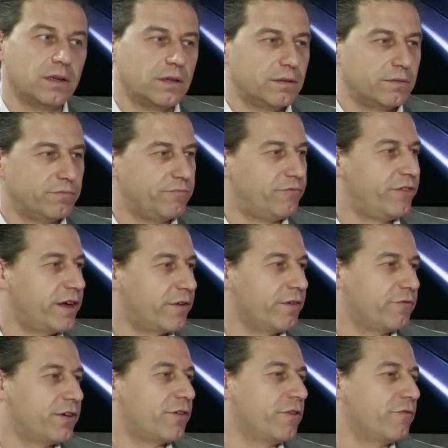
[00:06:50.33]

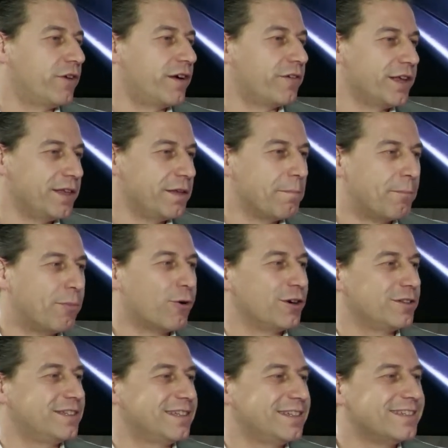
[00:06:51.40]
very
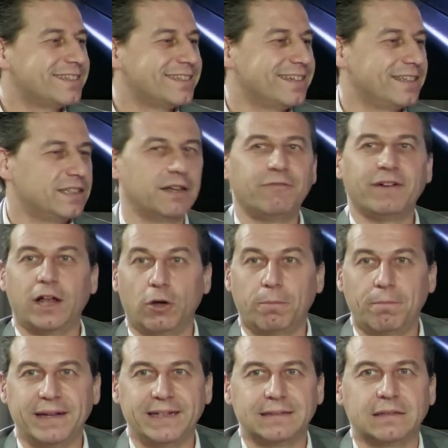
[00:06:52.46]
important
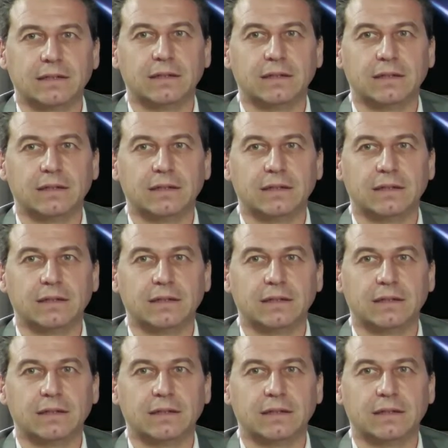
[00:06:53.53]
development.